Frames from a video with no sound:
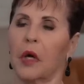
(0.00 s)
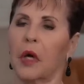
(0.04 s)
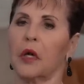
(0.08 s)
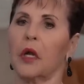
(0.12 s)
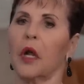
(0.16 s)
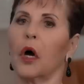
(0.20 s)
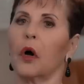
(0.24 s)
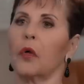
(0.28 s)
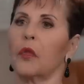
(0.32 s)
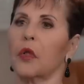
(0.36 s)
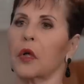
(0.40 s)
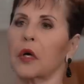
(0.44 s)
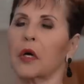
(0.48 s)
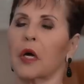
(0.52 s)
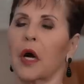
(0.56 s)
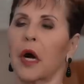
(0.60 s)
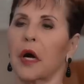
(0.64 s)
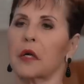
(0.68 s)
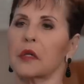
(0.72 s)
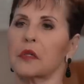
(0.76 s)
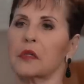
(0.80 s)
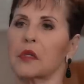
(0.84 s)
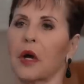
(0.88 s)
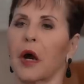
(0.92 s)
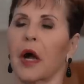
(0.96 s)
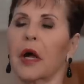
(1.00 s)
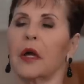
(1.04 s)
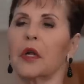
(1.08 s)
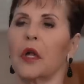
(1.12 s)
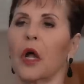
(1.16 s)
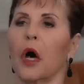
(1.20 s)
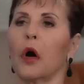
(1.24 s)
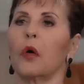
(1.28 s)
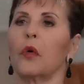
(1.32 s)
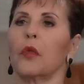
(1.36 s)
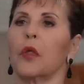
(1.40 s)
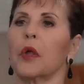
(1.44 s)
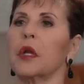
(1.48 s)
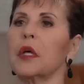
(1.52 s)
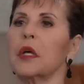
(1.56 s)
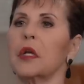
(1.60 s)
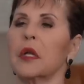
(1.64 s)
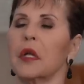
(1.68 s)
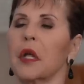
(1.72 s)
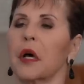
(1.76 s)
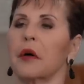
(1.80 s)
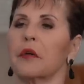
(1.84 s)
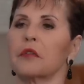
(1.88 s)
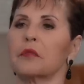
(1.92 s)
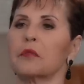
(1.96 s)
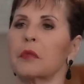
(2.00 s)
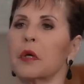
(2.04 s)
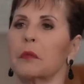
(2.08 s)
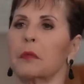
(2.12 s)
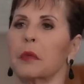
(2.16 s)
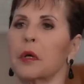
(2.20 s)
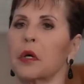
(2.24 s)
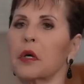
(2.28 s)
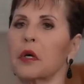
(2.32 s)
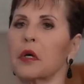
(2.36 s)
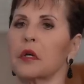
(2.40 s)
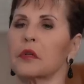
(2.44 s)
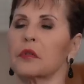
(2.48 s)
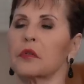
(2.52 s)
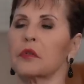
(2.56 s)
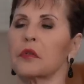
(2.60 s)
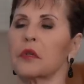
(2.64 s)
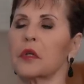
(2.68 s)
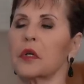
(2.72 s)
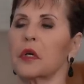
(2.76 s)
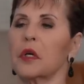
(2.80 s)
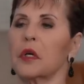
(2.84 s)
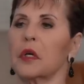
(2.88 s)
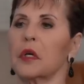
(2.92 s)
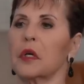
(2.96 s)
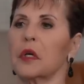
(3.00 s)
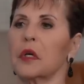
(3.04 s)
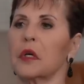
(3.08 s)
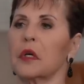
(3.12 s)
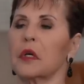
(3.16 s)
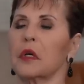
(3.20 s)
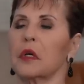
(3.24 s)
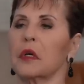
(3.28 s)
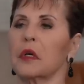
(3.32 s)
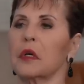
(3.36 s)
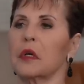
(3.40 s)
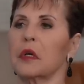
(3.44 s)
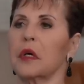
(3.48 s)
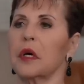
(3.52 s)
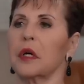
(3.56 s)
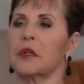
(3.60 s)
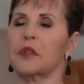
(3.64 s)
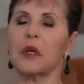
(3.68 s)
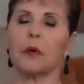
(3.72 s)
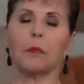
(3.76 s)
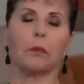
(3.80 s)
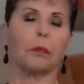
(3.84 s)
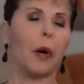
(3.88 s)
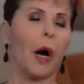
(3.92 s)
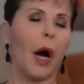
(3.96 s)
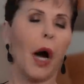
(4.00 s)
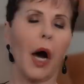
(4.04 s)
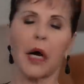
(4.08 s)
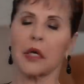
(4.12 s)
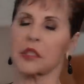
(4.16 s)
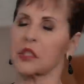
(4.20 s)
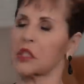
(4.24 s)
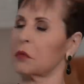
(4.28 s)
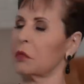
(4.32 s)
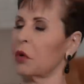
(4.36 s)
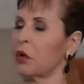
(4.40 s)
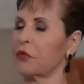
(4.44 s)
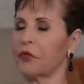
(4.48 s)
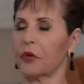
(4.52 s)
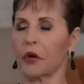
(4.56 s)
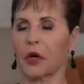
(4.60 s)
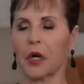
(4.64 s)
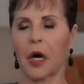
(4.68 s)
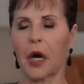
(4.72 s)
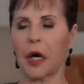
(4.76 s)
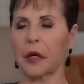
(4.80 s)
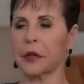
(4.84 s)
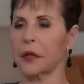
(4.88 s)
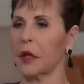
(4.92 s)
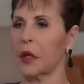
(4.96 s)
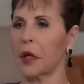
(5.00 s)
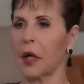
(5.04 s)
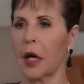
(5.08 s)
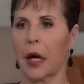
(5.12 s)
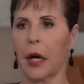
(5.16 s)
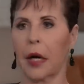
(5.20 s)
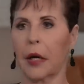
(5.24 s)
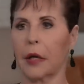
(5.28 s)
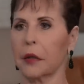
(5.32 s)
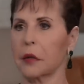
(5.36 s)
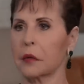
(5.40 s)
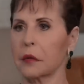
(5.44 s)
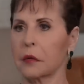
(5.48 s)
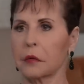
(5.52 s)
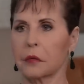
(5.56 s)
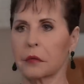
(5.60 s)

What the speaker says: know that God is there. I know that He loves me because it's impossible for God to lie.